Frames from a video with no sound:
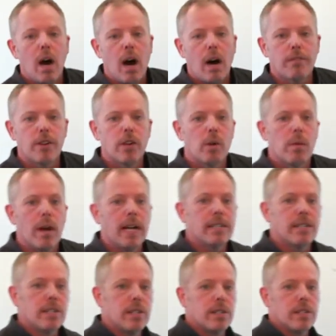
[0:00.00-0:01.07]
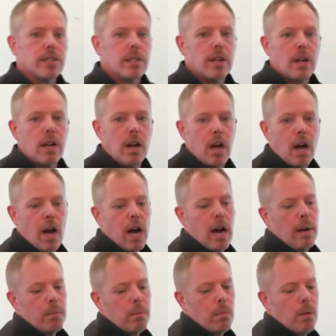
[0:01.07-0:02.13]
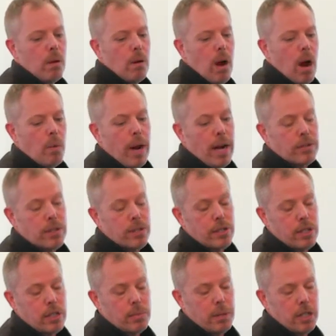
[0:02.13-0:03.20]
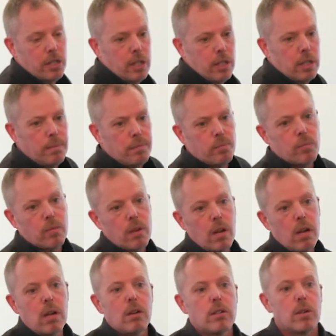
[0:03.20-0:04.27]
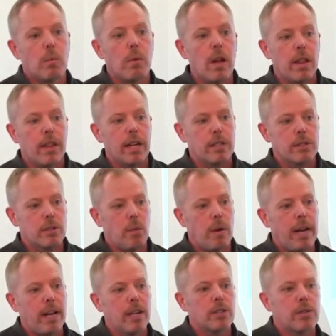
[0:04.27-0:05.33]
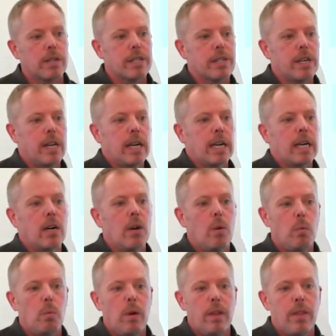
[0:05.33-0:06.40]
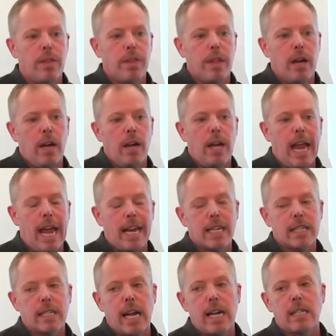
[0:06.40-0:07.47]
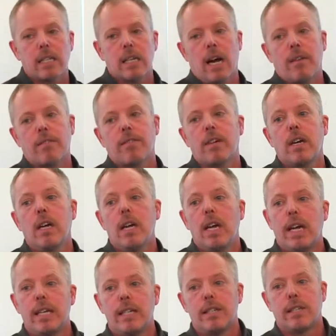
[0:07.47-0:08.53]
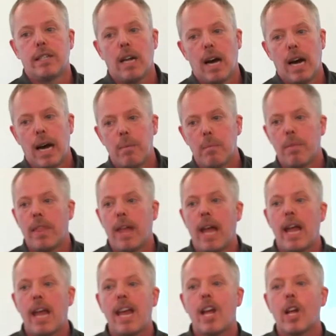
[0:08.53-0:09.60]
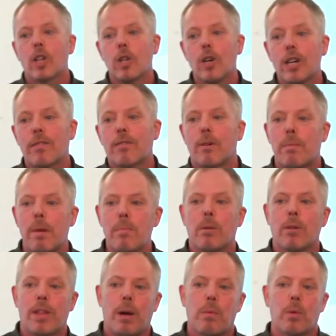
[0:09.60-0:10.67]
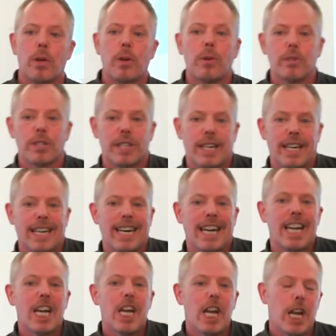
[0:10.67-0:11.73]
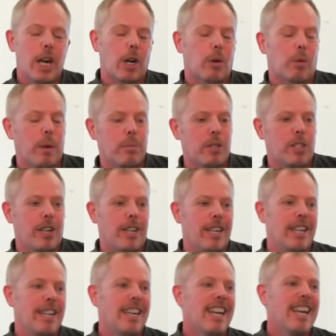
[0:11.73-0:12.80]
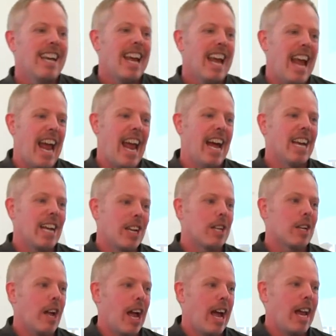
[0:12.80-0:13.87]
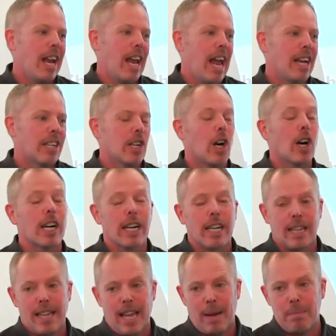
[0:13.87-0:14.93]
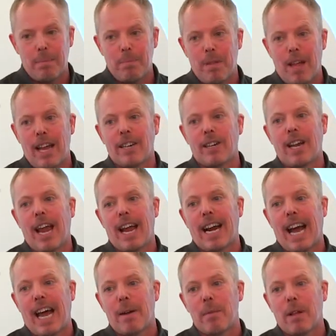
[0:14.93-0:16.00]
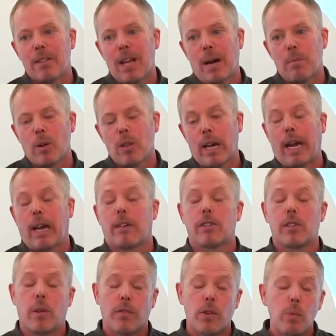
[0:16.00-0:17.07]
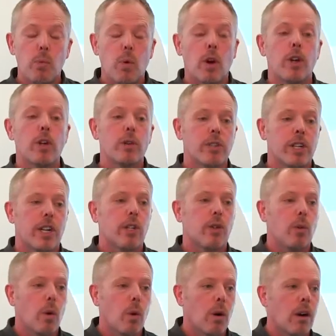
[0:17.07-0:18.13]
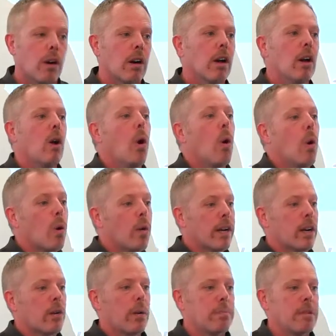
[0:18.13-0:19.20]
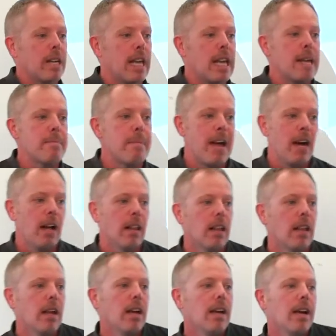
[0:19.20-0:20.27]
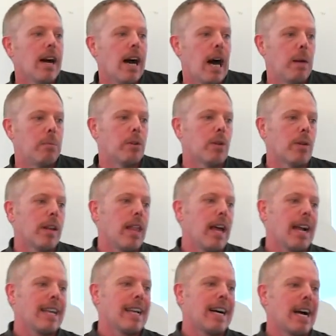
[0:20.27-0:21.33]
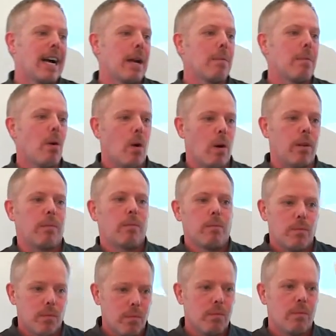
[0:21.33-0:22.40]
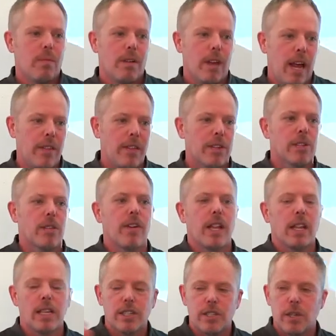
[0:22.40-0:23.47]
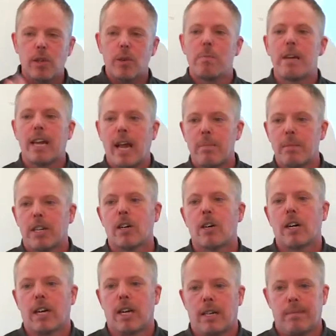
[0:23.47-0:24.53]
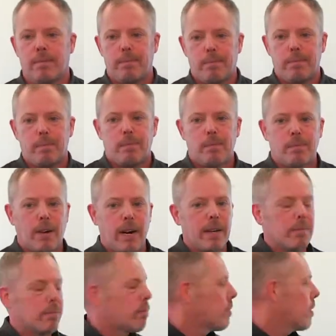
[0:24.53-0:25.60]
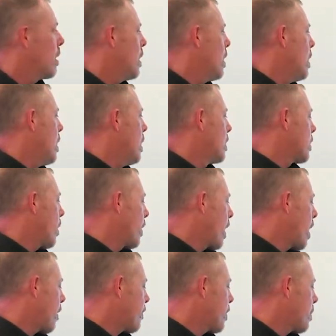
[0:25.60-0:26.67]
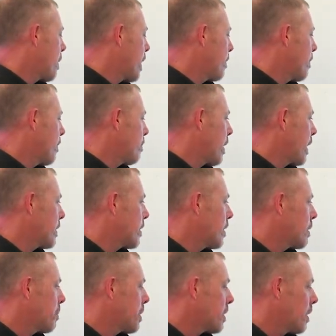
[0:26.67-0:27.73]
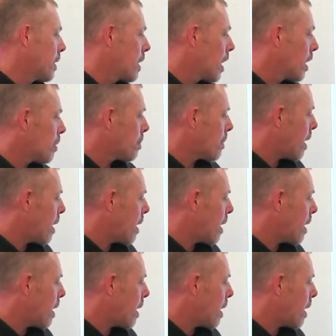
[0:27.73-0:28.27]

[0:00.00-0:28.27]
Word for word: often arises, um, arouses suspicion. So one of the things that's quite interesting with uh, NSA stuff is um, they looked for people that were using encryption and, and, and, targeted them and, and got a lot more looking at. So if you were using Tor or encrypted email um, during that time or in the surveillance, you became a target, right? So they often arouse suspicion. The other